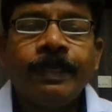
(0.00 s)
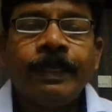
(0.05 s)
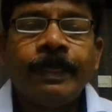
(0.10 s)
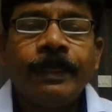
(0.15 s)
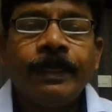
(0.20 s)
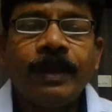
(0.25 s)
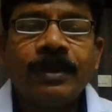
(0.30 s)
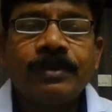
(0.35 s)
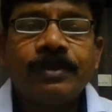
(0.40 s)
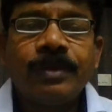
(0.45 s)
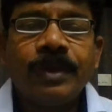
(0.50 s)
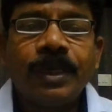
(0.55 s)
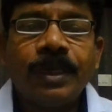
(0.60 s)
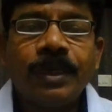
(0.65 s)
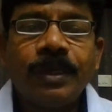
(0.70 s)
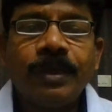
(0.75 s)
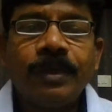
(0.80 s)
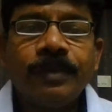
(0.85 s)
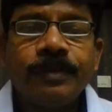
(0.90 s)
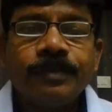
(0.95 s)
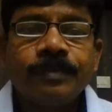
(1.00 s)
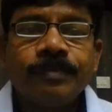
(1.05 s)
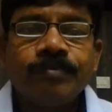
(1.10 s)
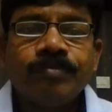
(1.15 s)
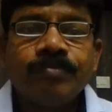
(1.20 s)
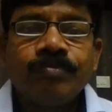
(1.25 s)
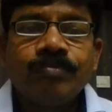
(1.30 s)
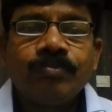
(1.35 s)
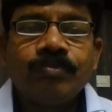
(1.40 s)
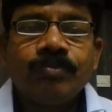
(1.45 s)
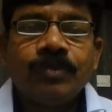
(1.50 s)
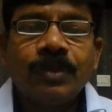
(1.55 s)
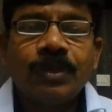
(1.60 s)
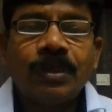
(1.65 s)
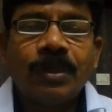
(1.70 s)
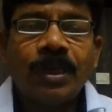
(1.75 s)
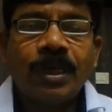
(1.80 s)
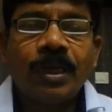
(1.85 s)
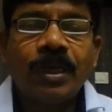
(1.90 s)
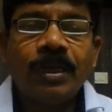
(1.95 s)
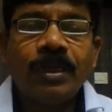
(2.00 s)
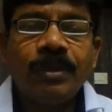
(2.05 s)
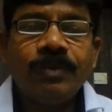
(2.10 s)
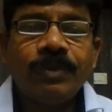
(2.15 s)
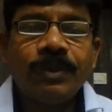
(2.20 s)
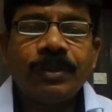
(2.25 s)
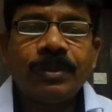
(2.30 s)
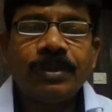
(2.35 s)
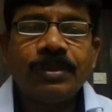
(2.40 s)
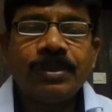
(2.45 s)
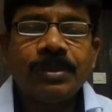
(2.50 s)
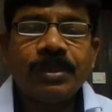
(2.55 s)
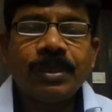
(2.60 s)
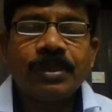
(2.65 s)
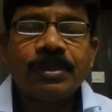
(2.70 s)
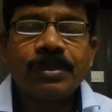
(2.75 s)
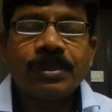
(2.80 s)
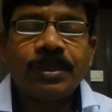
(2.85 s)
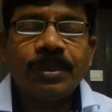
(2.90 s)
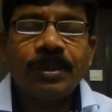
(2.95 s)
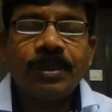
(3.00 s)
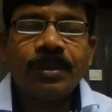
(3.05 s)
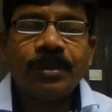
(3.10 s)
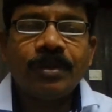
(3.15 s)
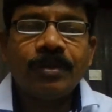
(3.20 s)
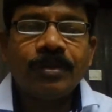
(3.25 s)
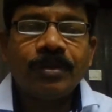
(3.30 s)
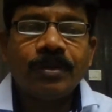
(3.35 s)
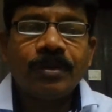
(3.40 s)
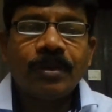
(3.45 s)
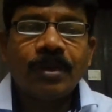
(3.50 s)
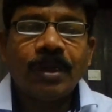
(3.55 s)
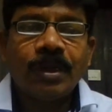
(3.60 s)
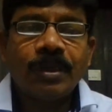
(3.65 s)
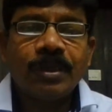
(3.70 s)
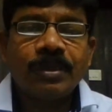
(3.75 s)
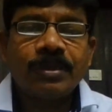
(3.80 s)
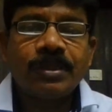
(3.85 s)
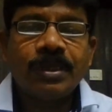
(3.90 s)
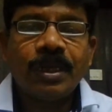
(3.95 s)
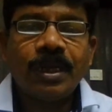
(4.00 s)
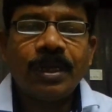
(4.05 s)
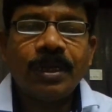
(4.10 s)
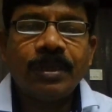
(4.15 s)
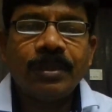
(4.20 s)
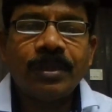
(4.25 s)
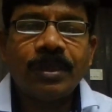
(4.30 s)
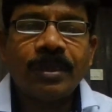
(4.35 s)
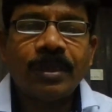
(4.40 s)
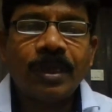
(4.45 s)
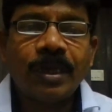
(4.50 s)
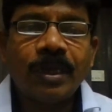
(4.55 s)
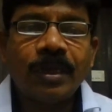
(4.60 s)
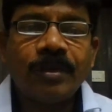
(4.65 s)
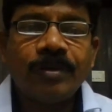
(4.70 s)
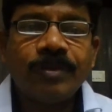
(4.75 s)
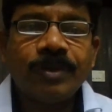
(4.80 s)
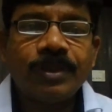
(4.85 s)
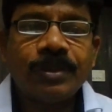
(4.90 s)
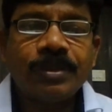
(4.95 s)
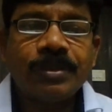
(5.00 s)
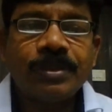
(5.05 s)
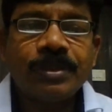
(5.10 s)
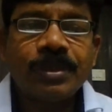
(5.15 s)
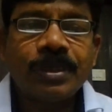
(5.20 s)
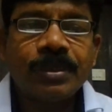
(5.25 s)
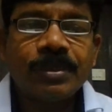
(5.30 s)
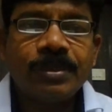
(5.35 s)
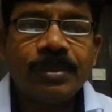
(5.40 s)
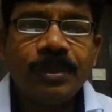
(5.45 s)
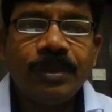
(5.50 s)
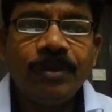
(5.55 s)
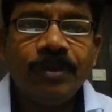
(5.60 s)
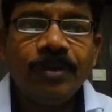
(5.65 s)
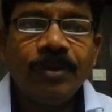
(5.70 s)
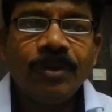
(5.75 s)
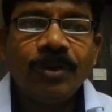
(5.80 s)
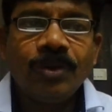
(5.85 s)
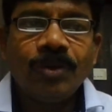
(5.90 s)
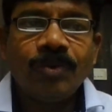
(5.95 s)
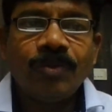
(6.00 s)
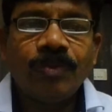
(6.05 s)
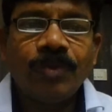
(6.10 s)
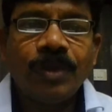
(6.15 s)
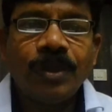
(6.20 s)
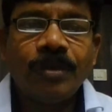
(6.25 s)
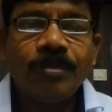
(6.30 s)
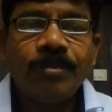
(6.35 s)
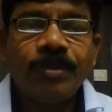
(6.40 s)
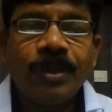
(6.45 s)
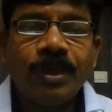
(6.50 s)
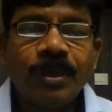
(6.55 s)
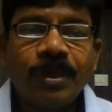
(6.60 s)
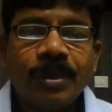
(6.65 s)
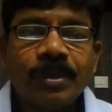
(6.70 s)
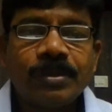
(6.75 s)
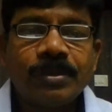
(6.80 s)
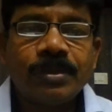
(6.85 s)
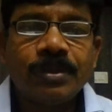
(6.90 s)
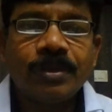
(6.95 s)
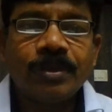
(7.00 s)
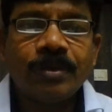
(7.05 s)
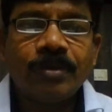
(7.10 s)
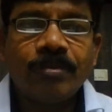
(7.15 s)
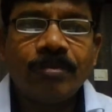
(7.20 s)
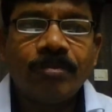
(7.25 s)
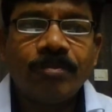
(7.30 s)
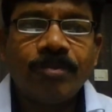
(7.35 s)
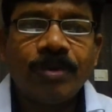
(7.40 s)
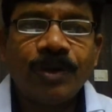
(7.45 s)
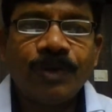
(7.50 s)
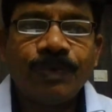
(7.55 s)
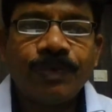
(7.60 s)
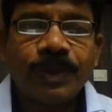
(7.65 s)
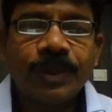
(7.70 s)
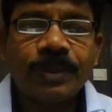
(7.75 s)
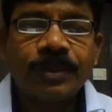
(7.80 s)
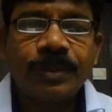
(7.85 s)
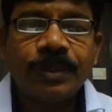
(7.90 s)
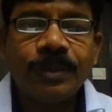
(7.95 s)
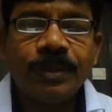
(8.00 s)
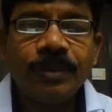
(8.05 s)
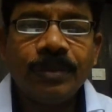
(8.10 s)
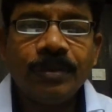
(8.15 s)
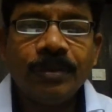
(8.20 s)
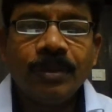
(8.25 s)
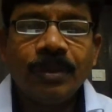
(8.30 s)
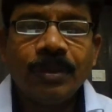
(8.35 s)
That's why tally with GST, understanding the tally with GST will make us perfect in